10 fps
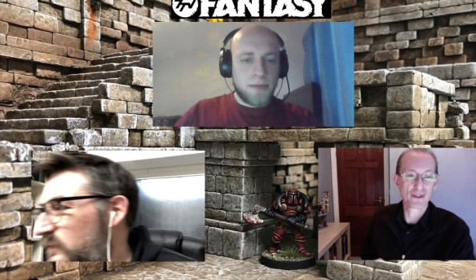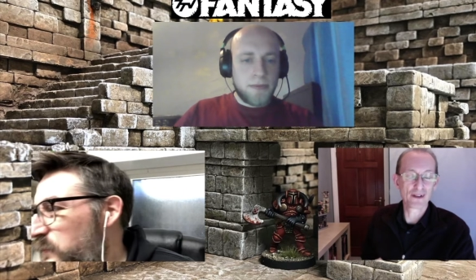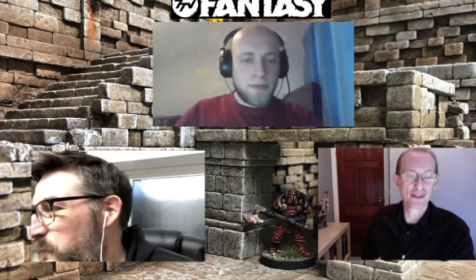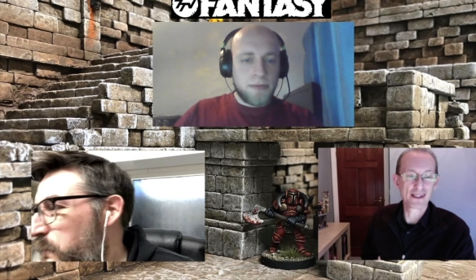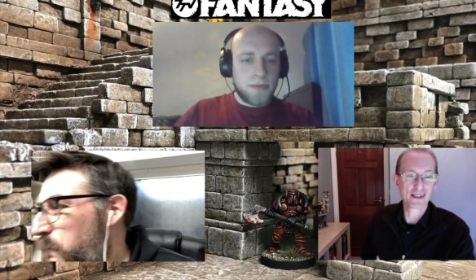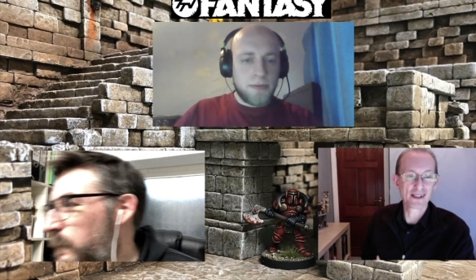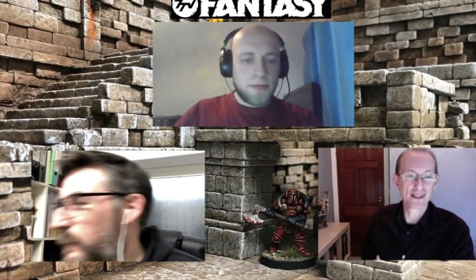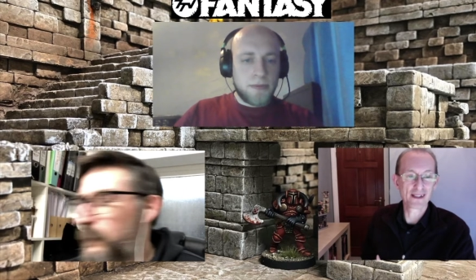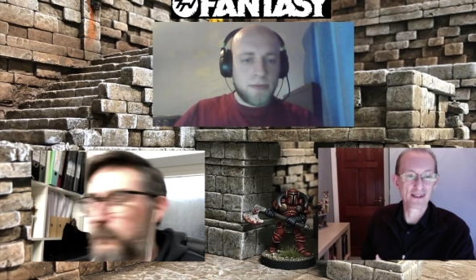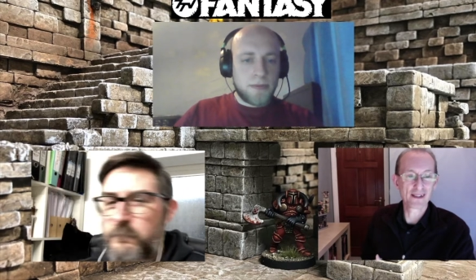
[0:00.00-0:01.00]

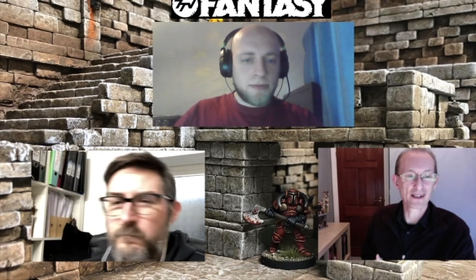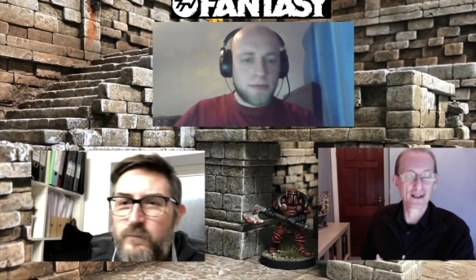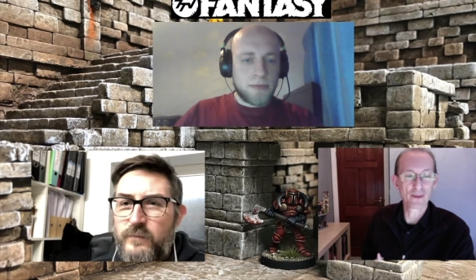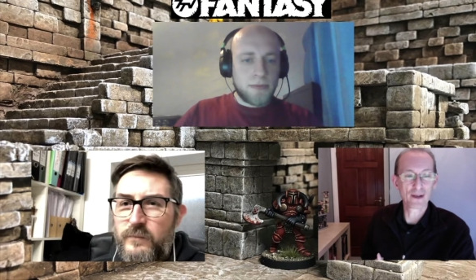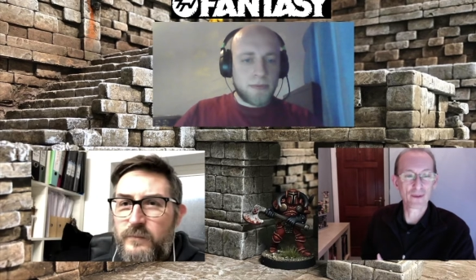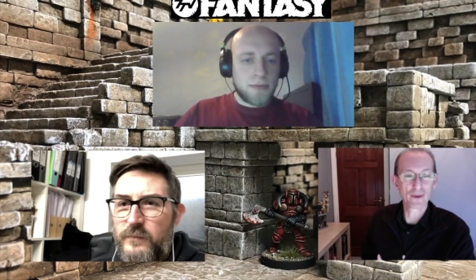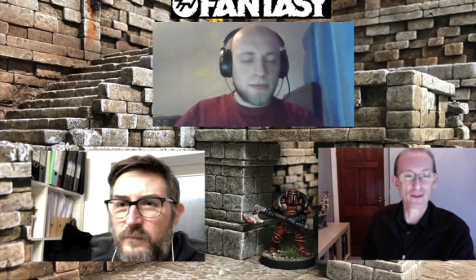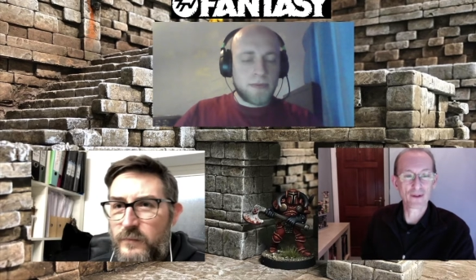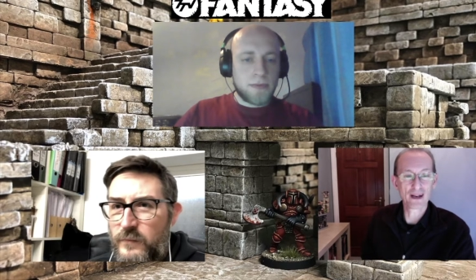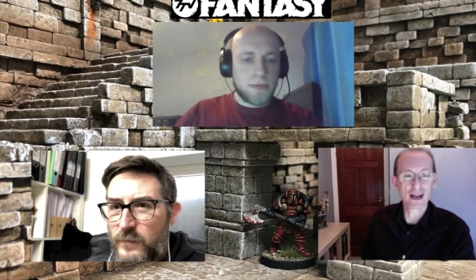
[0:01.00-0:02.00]
Speaker 1: 1960s a little bit with
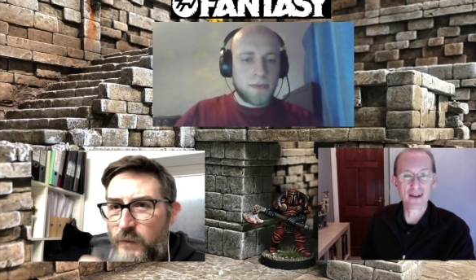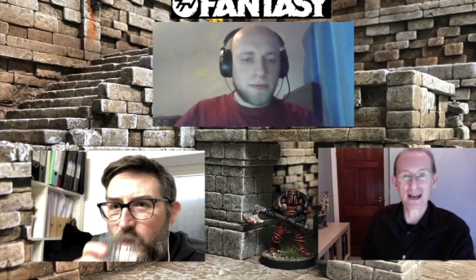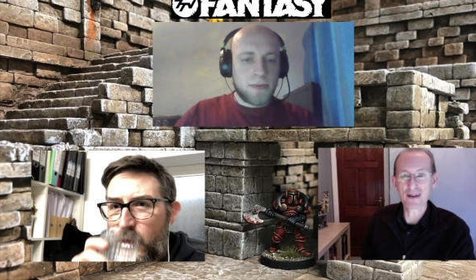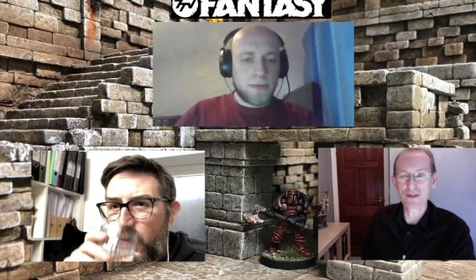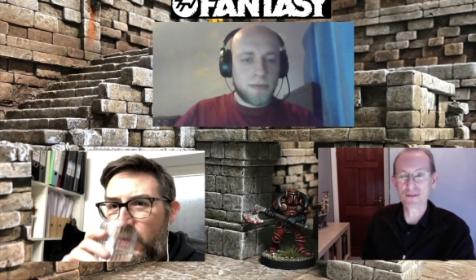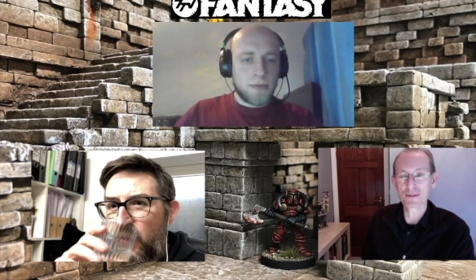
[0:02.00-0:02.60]
the Ray Harryhausen